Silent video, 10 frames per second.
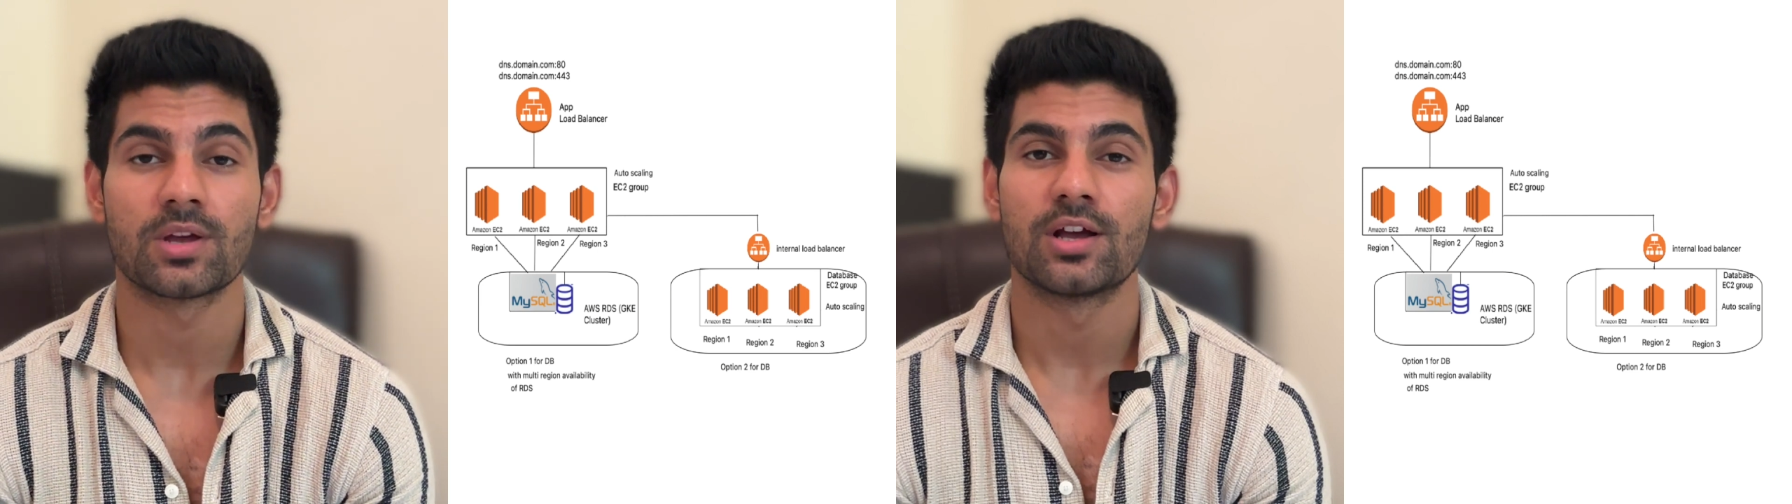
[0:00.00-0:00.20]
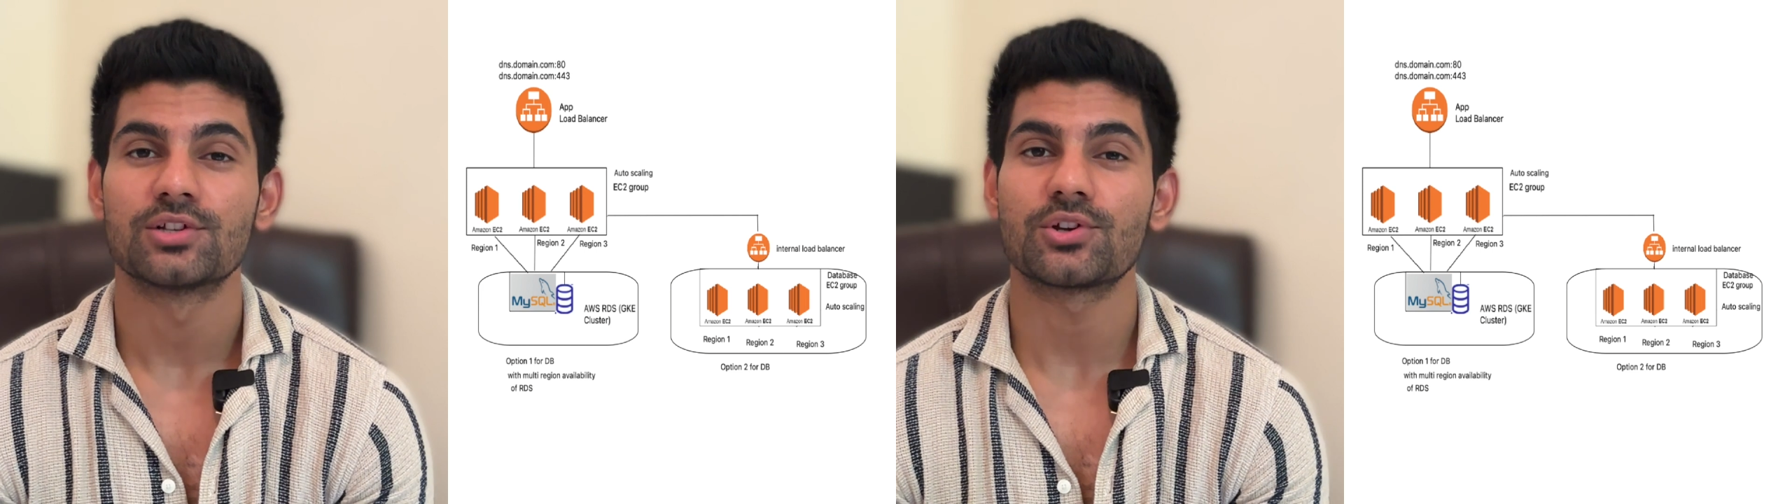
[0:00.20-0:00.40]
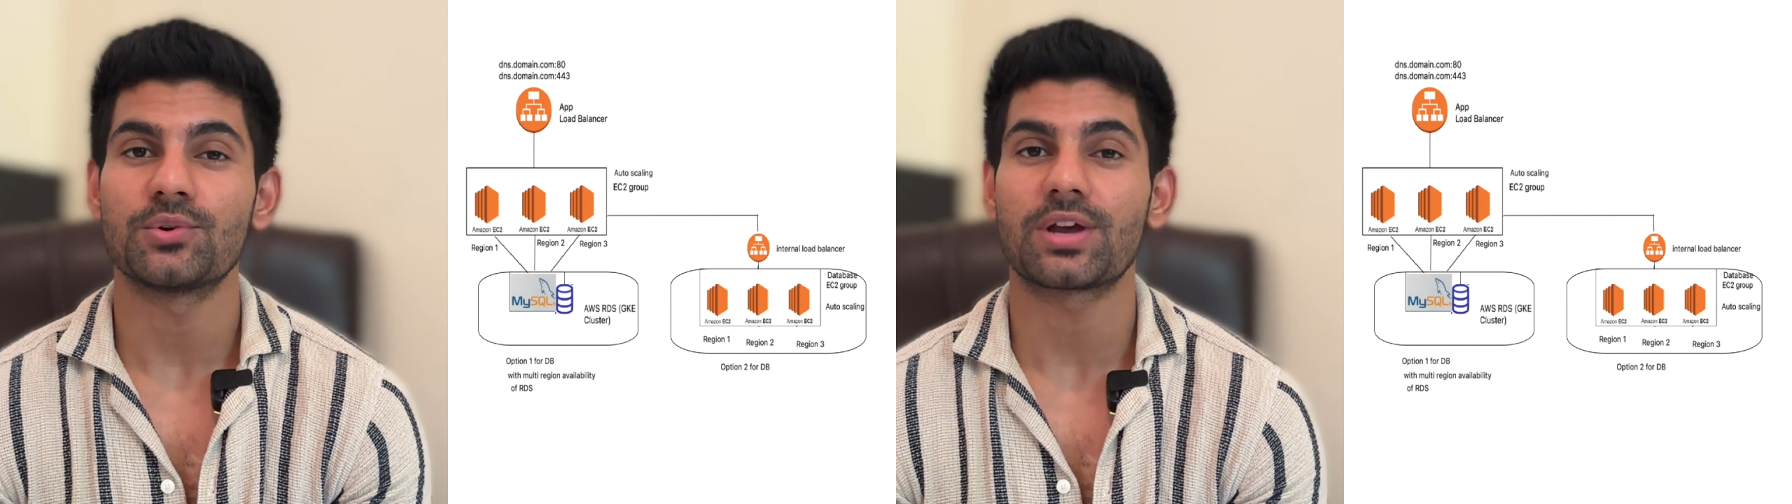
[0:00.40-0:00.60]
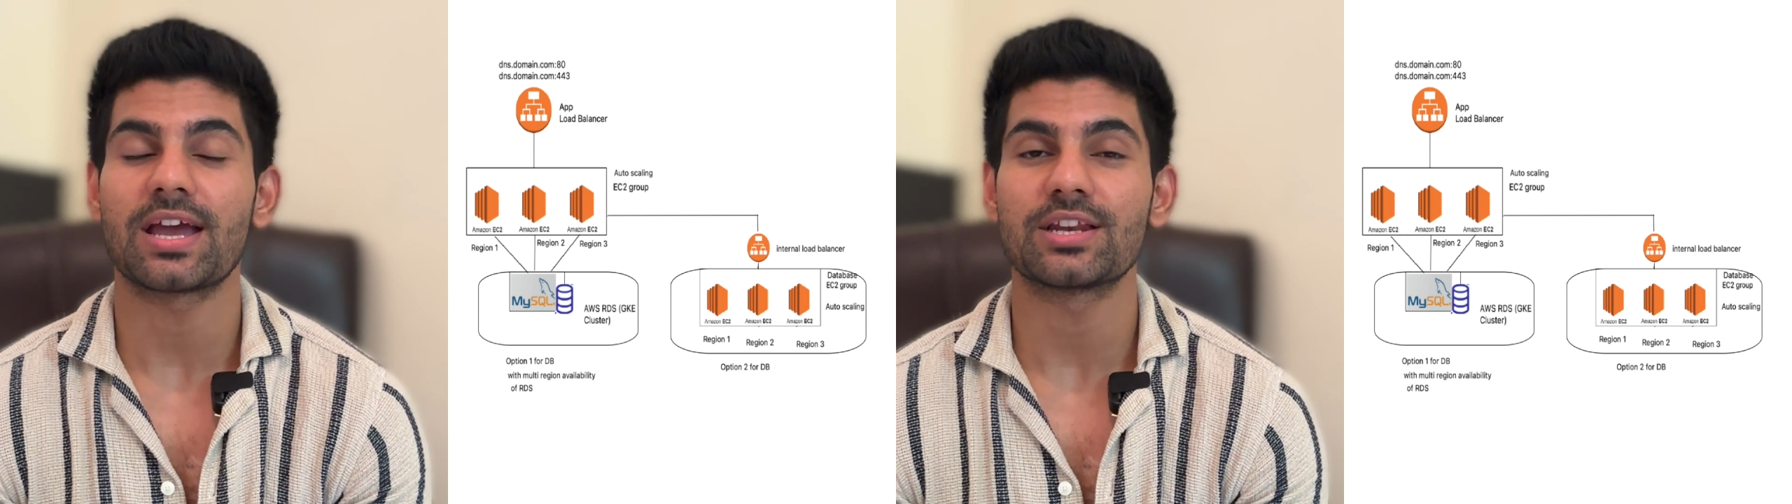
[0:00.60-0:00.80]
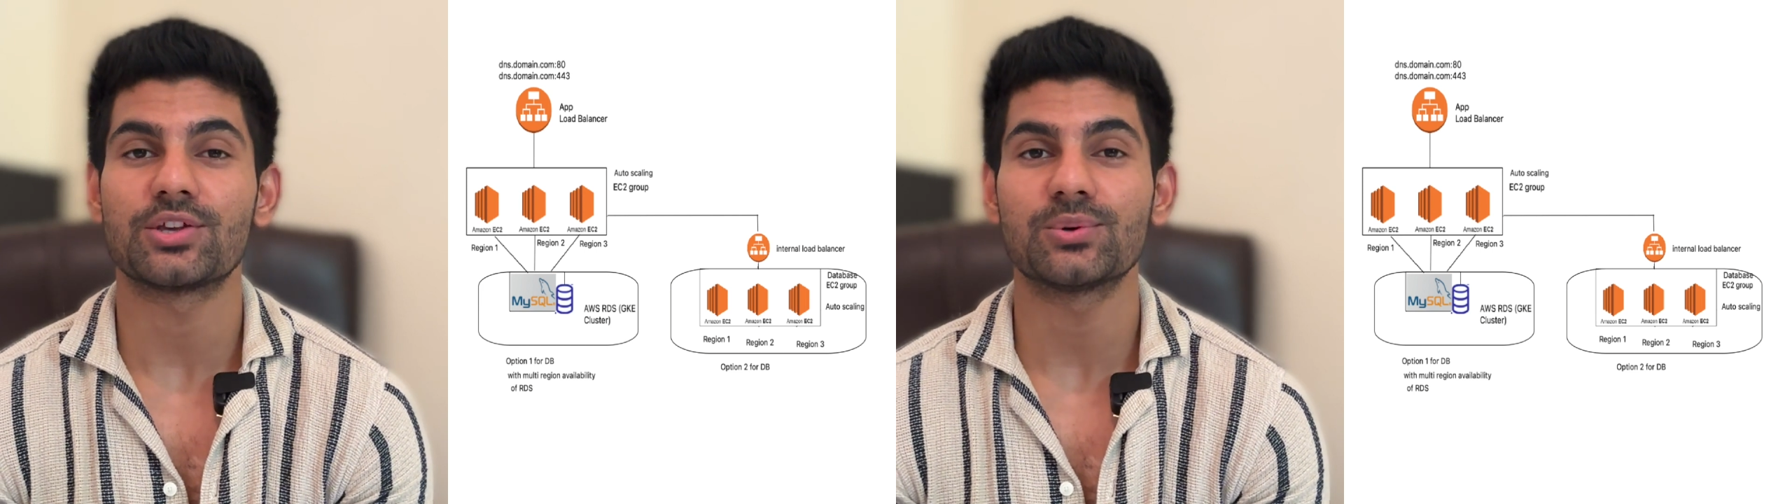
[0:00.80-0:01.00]
So you
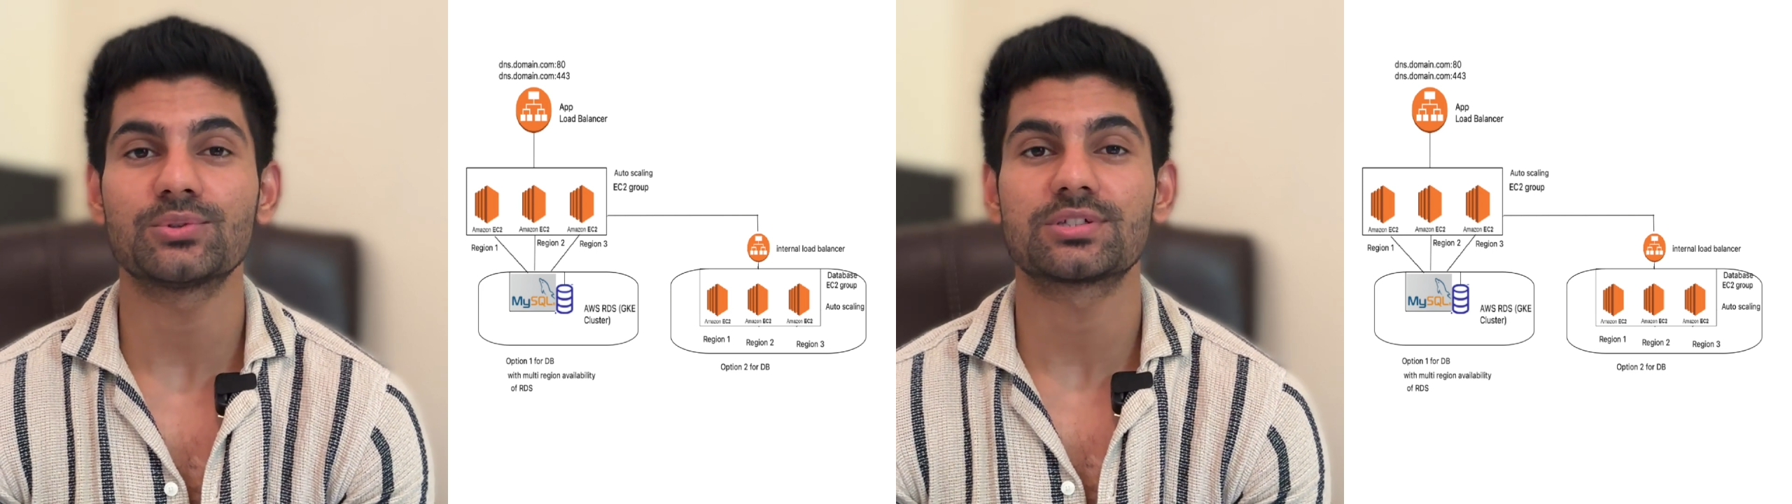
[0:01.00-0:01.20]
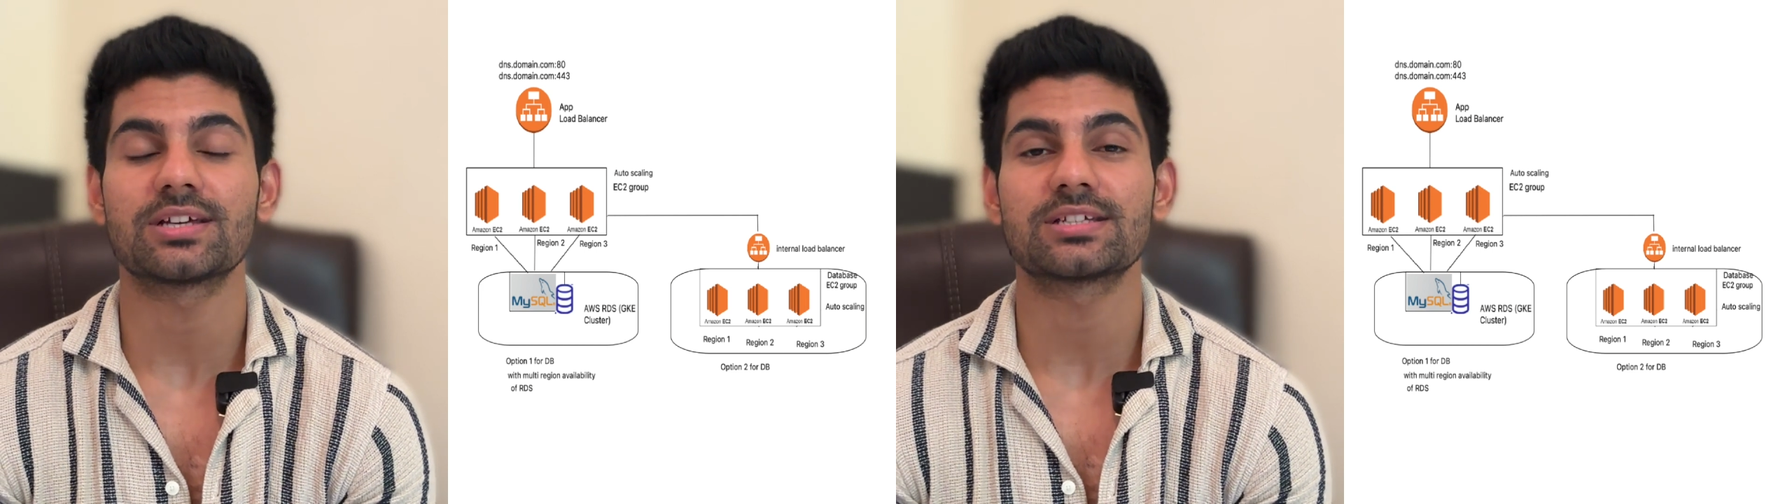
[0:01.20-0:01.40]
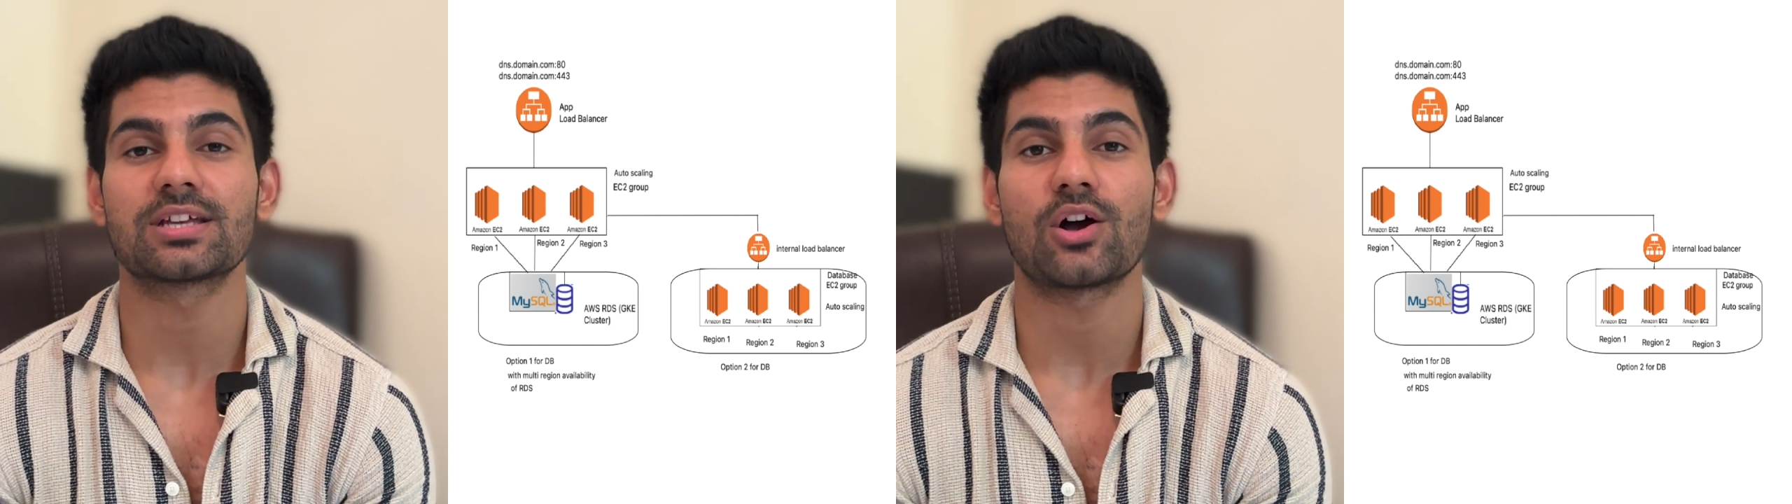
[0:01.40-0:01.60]
can use this